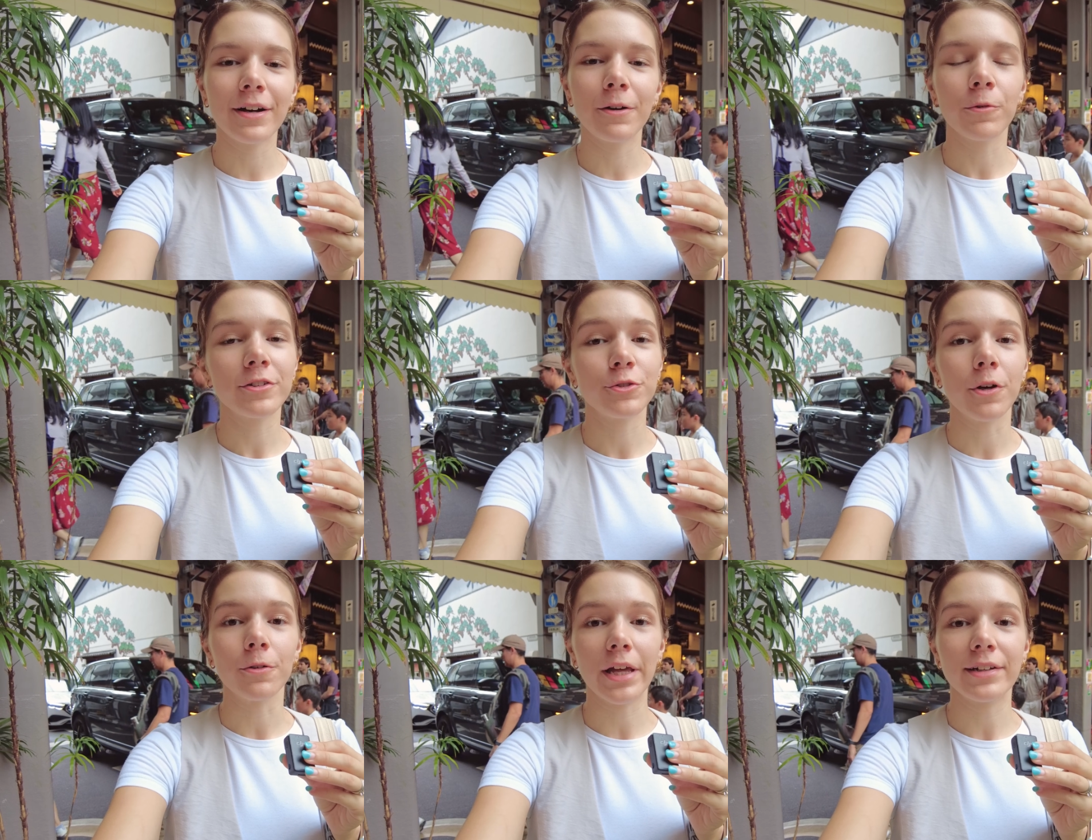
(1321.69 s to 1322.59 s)
I want to
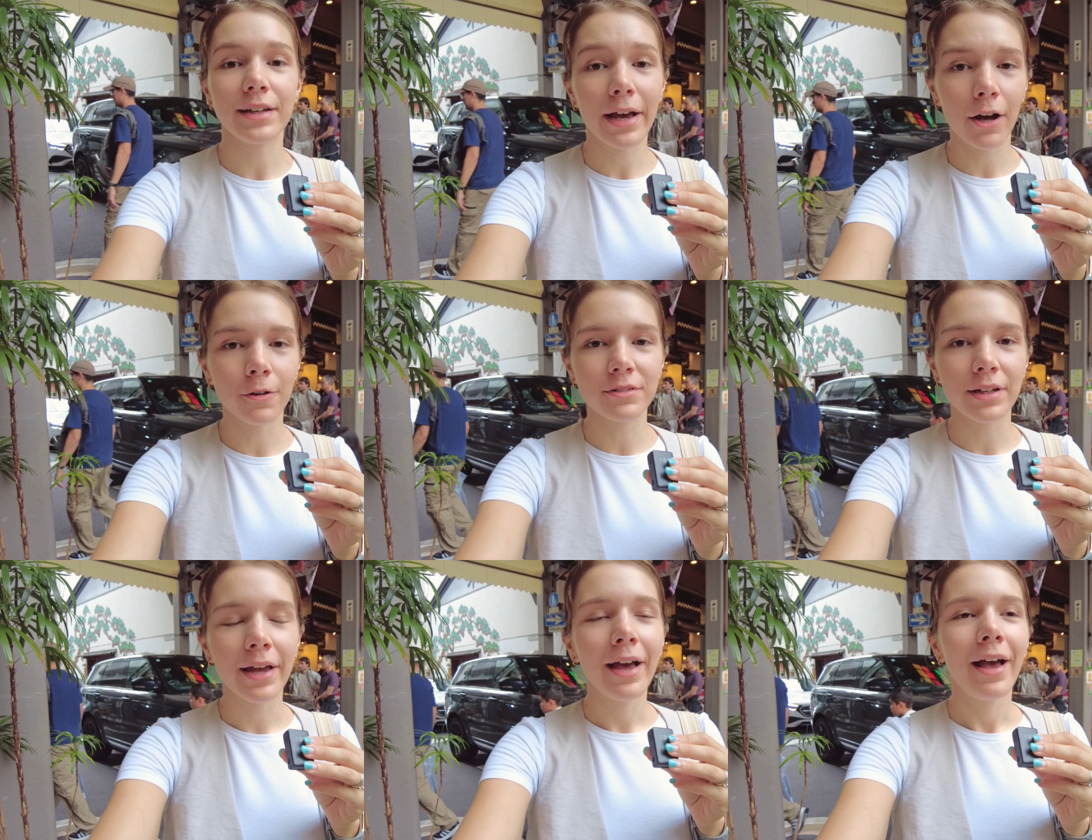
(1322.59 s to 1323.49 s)
go lay down.
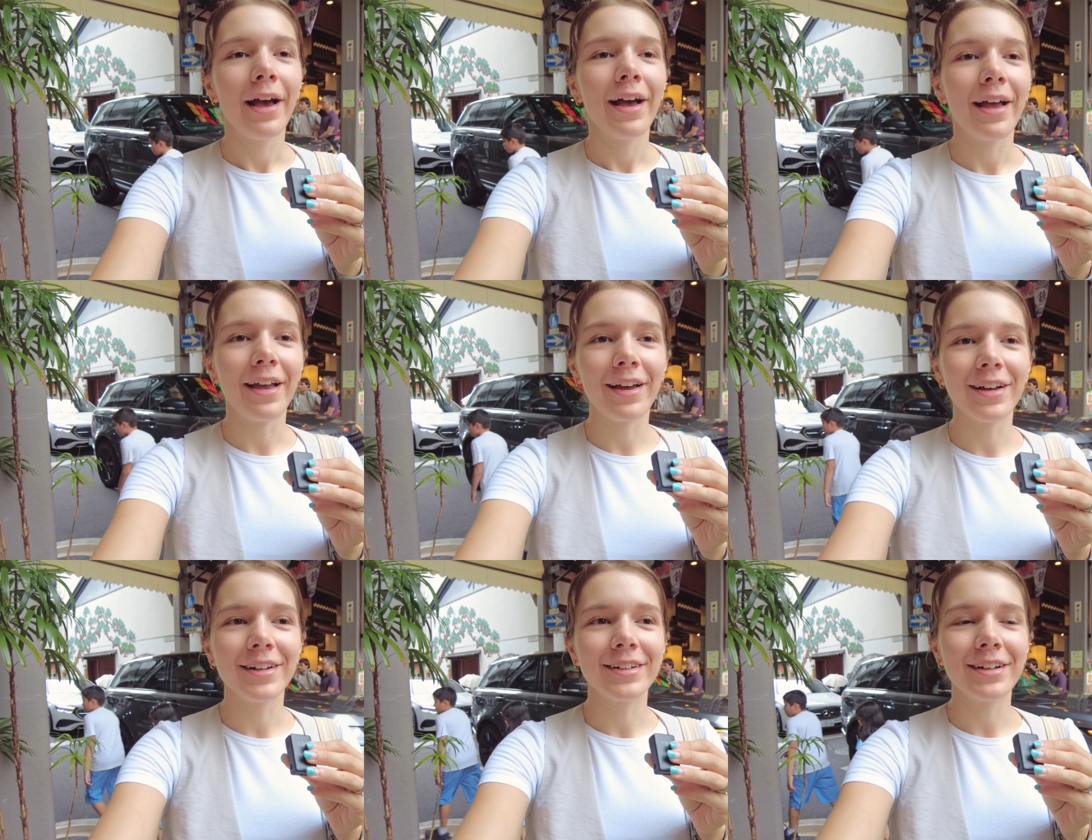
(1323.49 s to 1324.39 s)

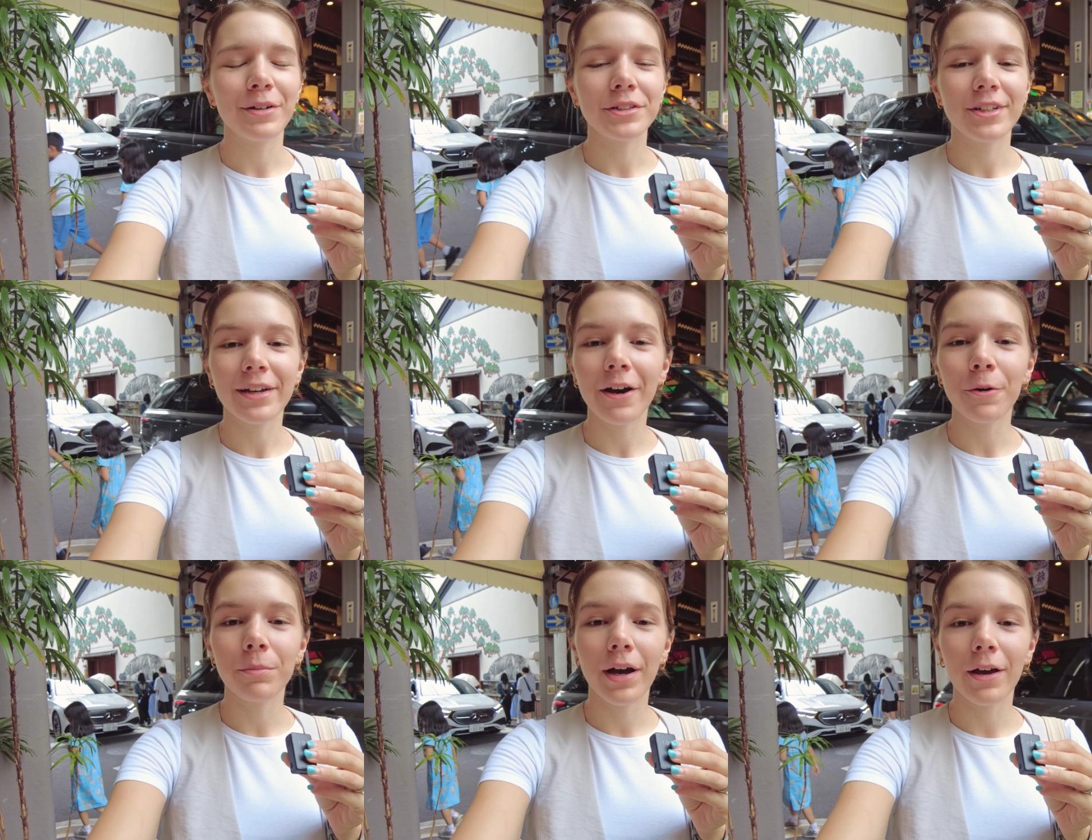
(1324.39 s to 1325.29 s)
And check
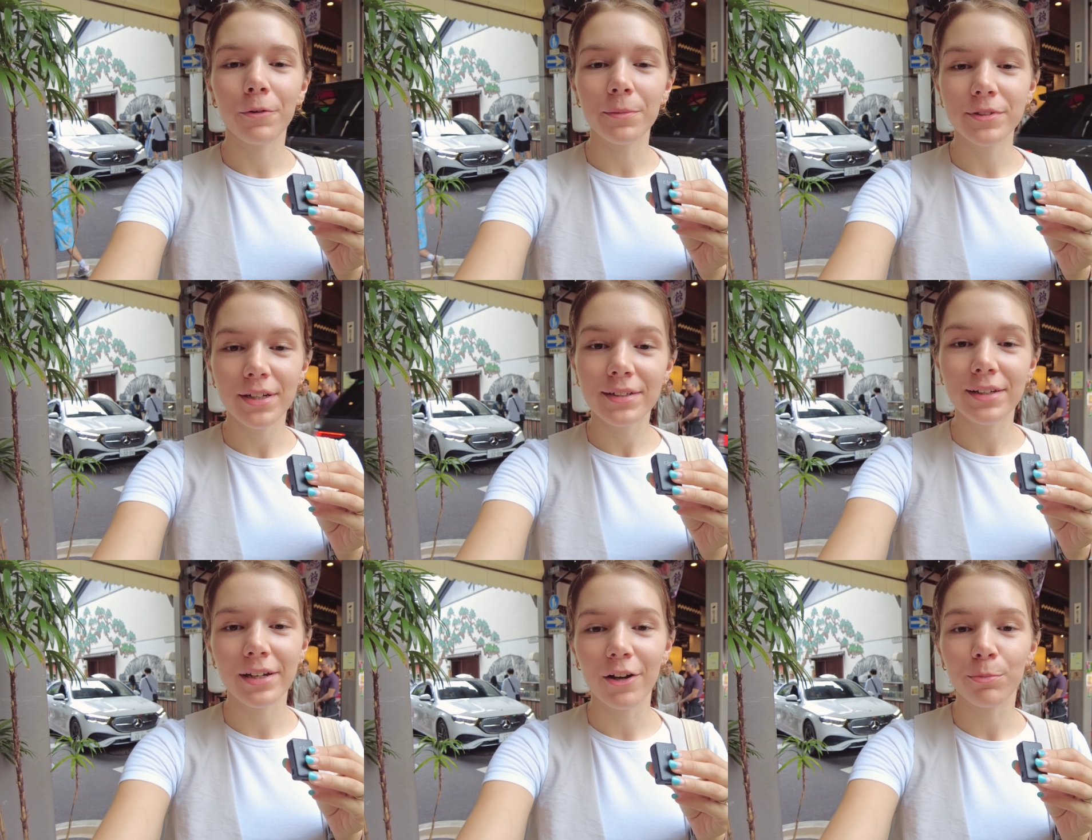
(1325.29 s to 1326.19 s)
out my website. It's
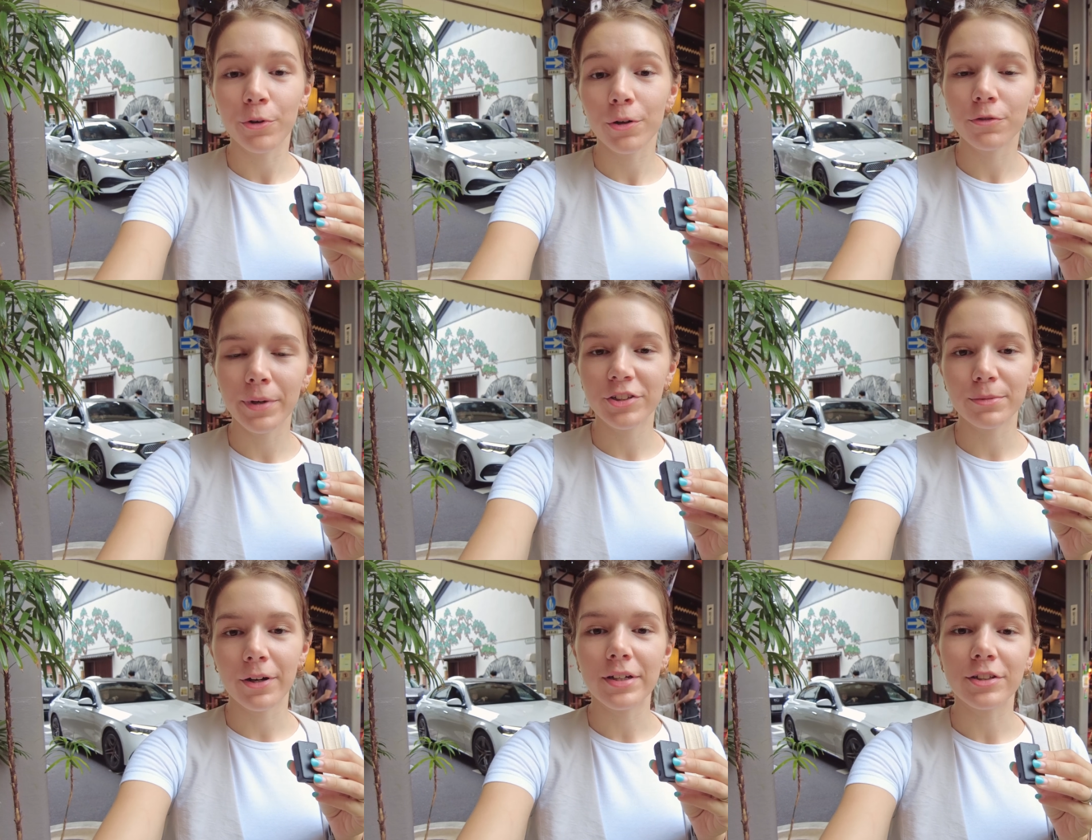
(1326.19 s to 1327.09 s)
going to have more information
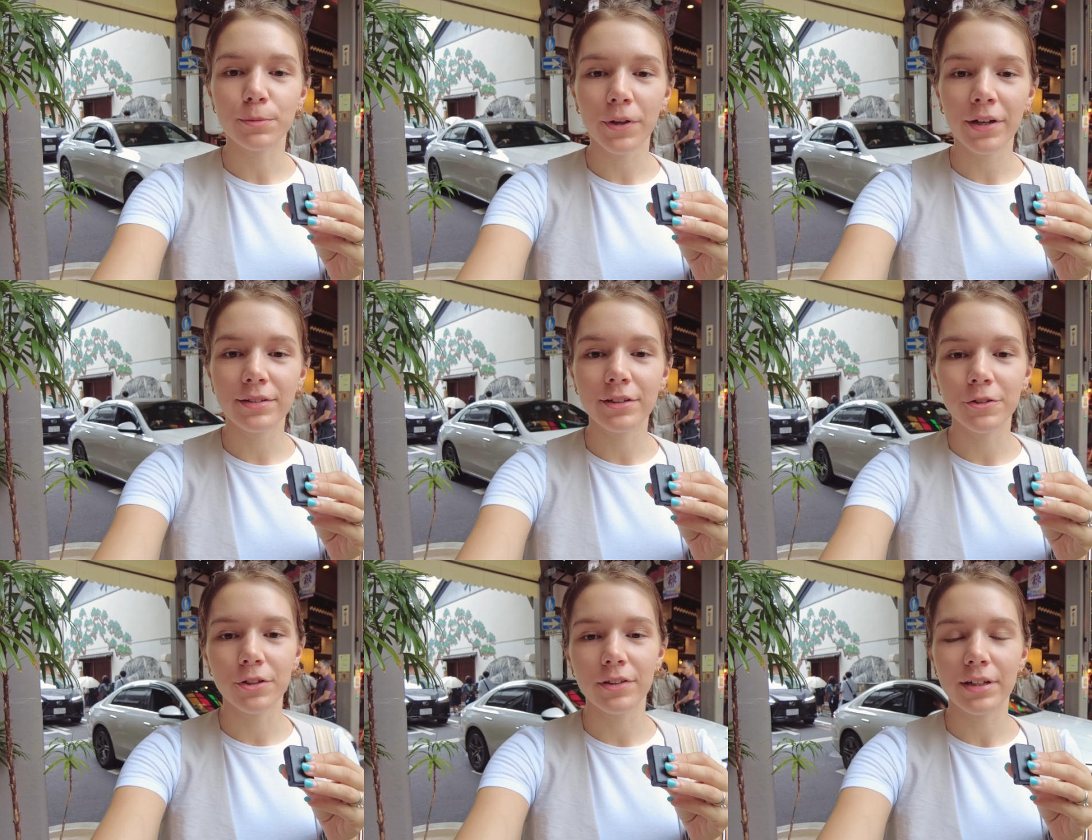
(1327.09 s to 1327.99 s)
about each place,
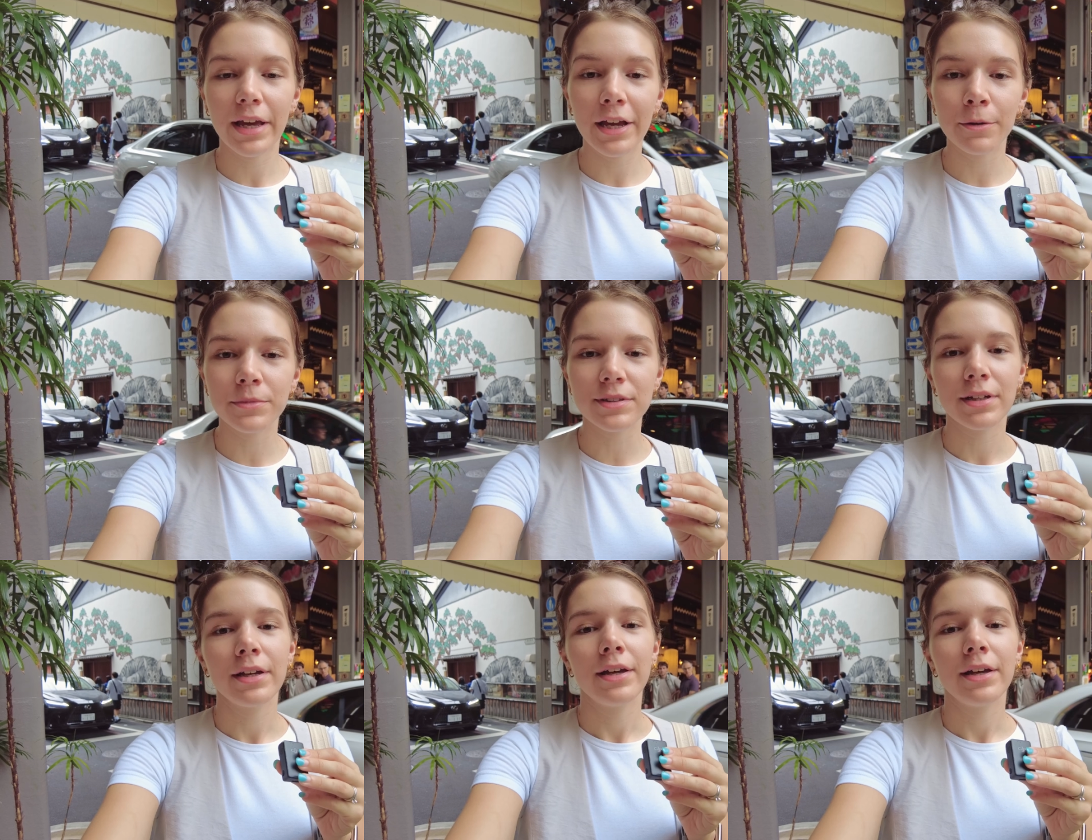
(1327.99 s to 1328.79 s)
including the names.